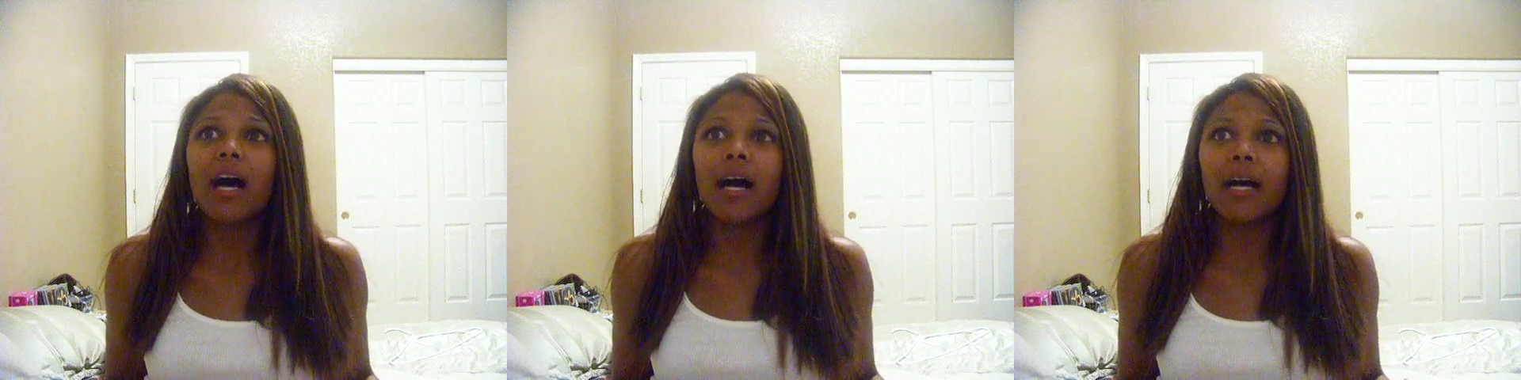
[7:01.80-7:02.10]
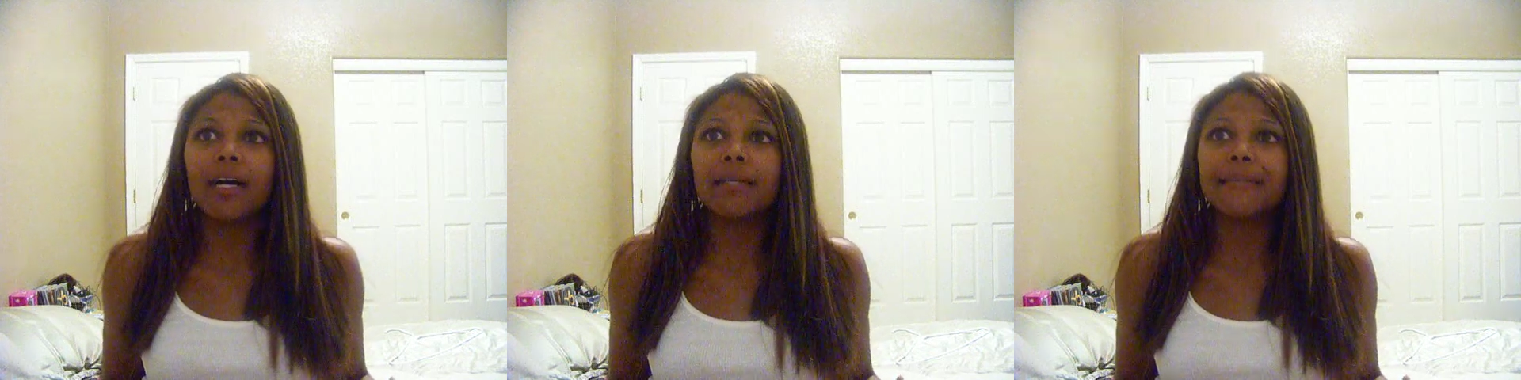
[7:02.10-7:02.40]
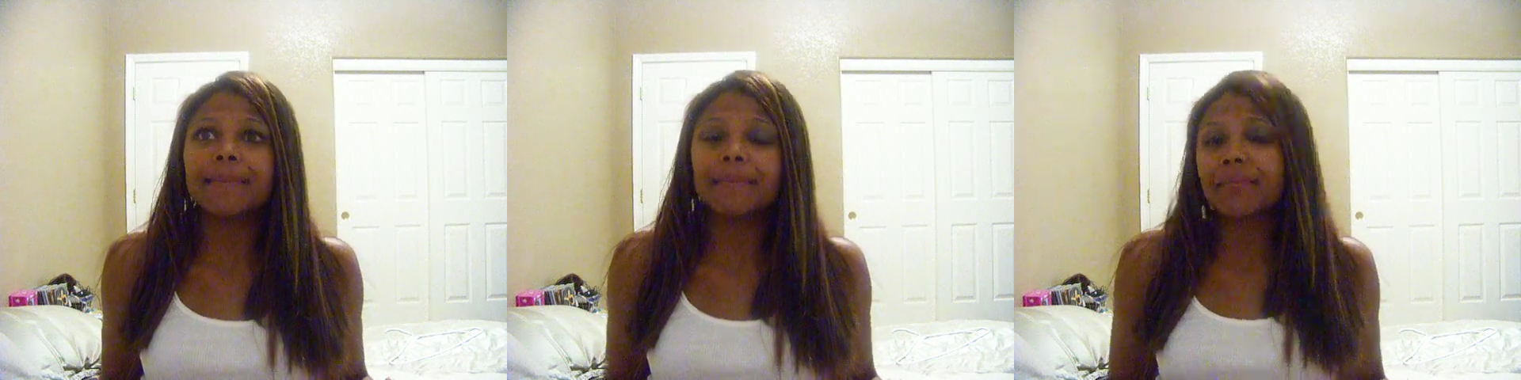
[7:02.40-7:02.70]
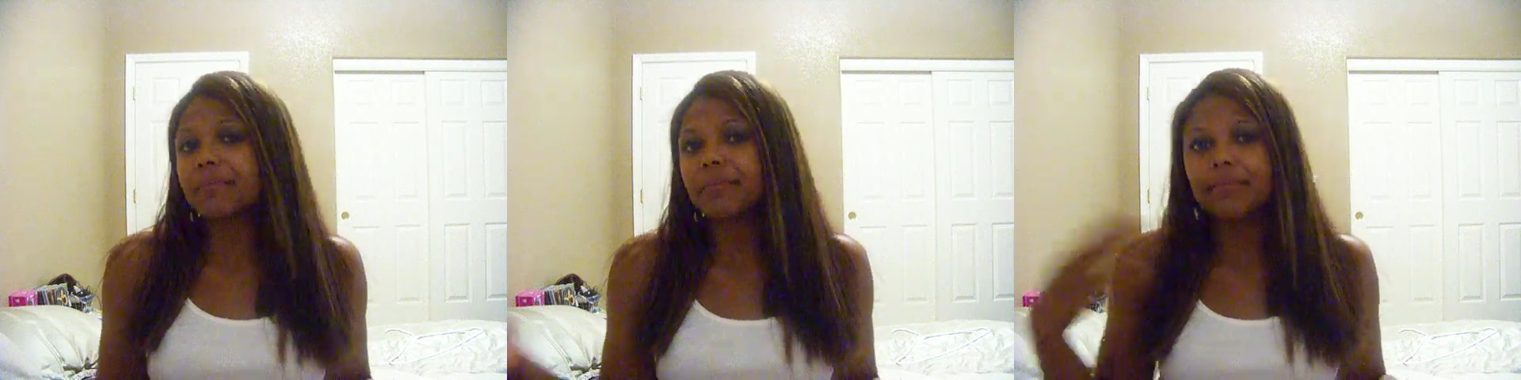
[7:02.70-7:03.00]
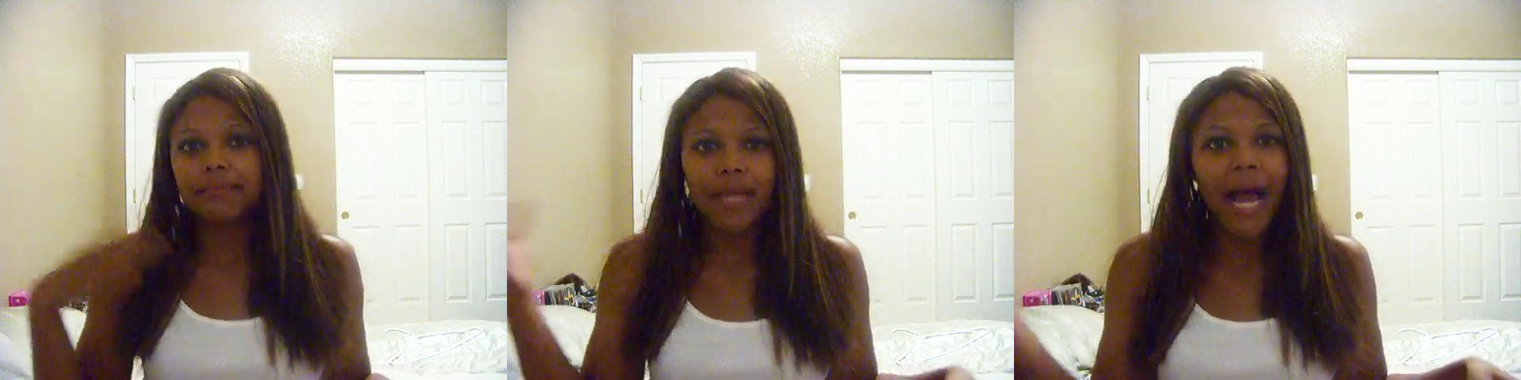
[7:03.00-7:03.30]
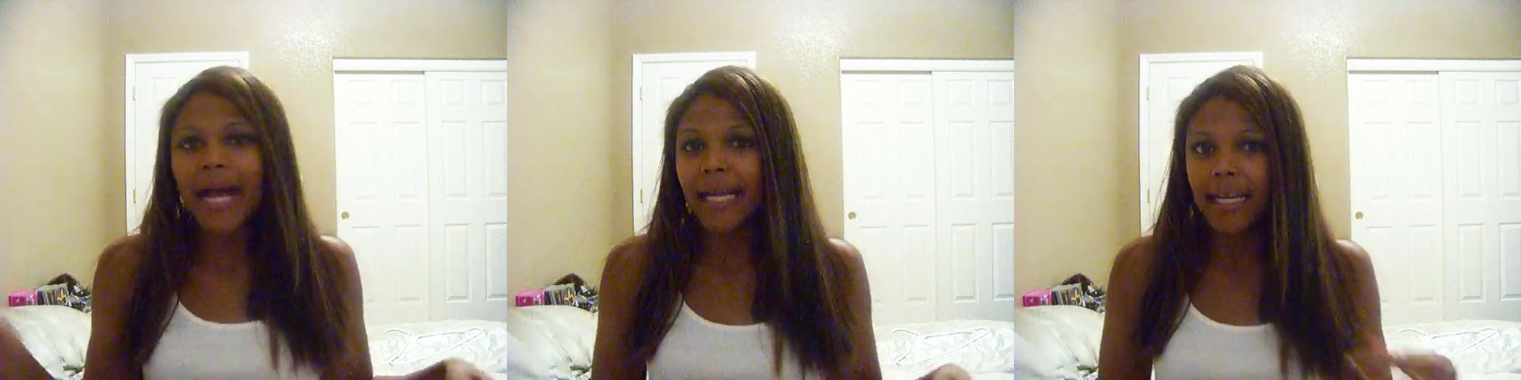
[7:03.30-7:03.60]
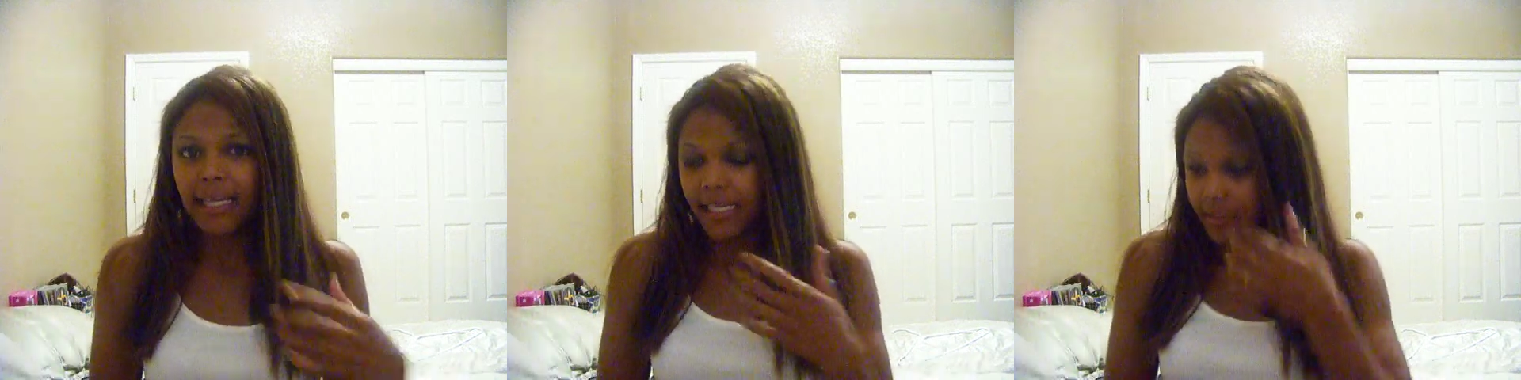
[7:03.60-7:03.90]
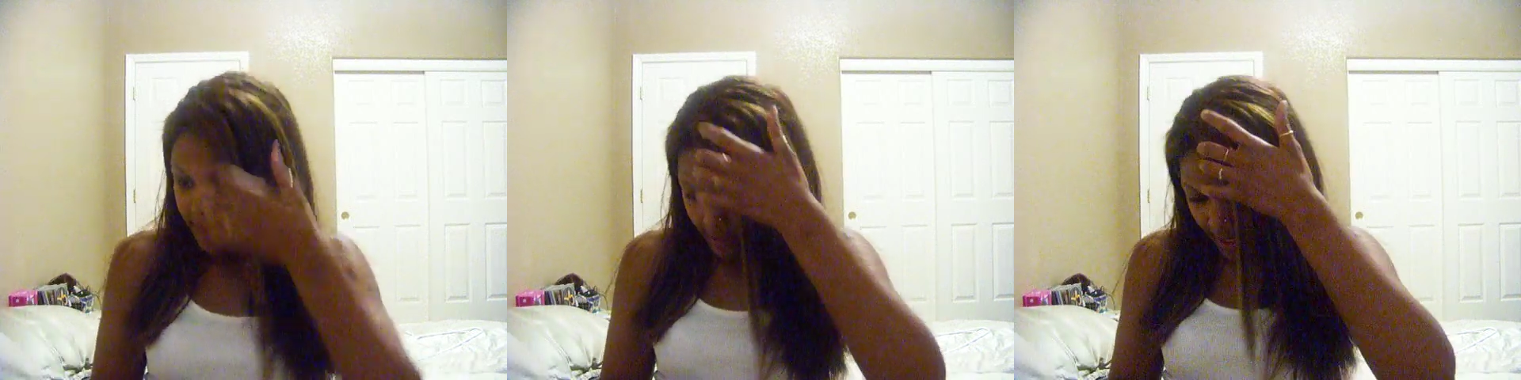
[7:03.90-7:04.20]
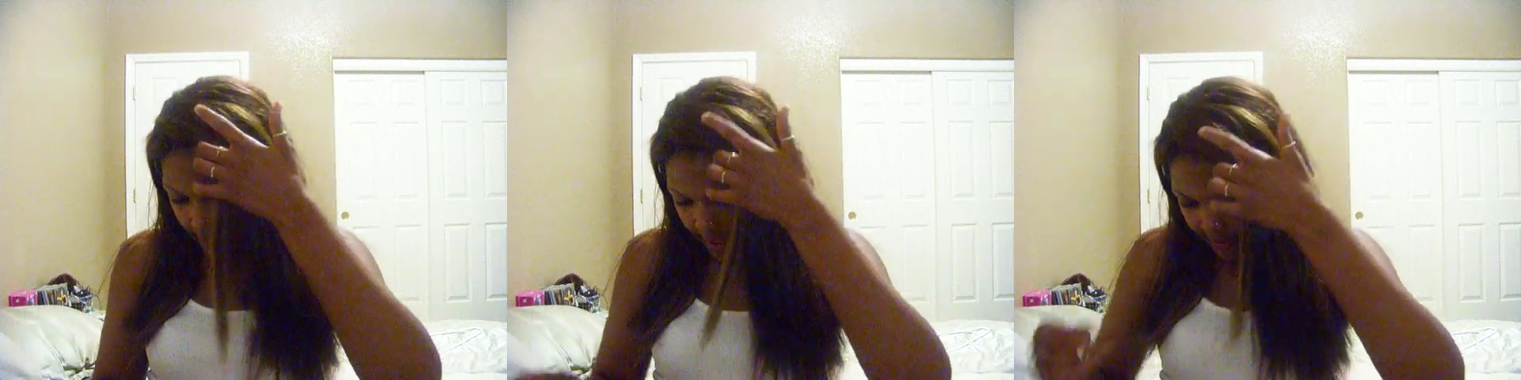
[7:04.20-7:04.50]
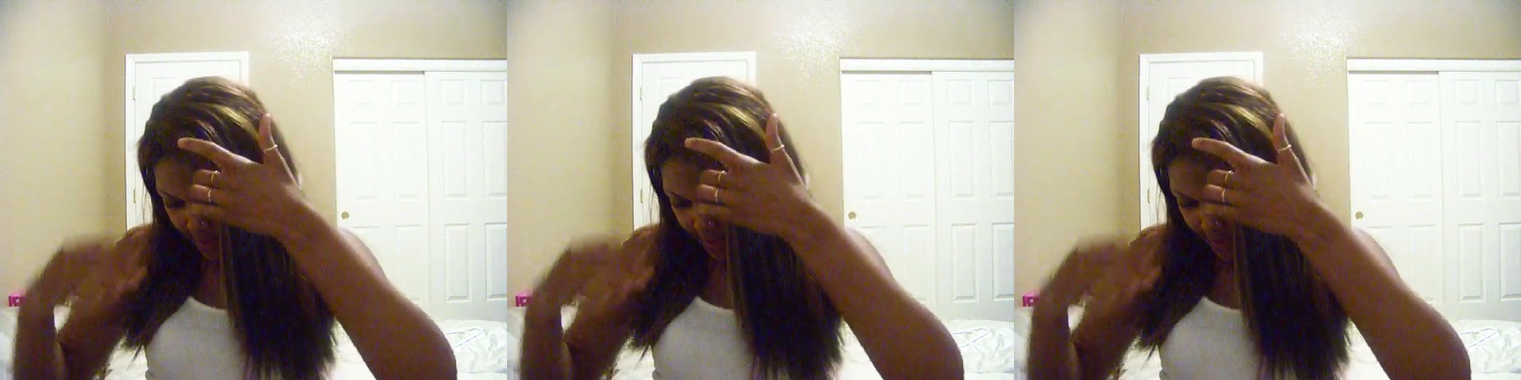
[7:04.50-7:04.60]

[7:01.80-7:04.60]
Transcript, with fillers: Um, I cut it. Uh,